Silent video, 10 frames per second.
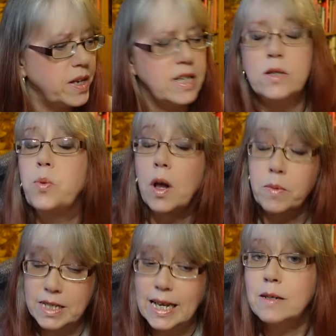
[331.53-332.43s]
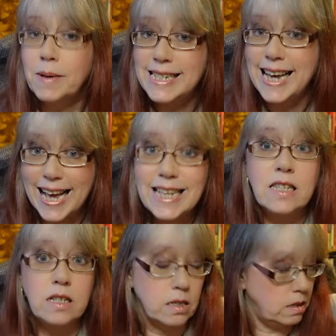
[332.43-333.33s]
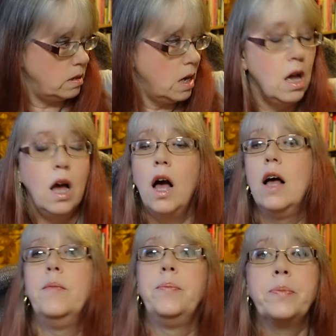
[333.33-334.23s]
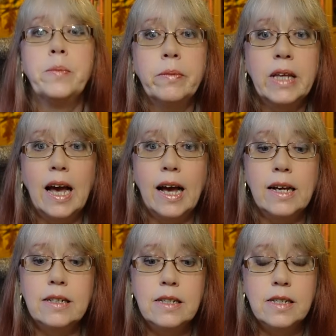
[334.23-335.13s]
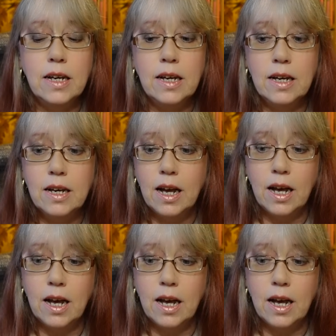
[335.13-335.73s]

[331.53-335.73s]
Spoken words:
And he says, well, I was sat at my desk, and I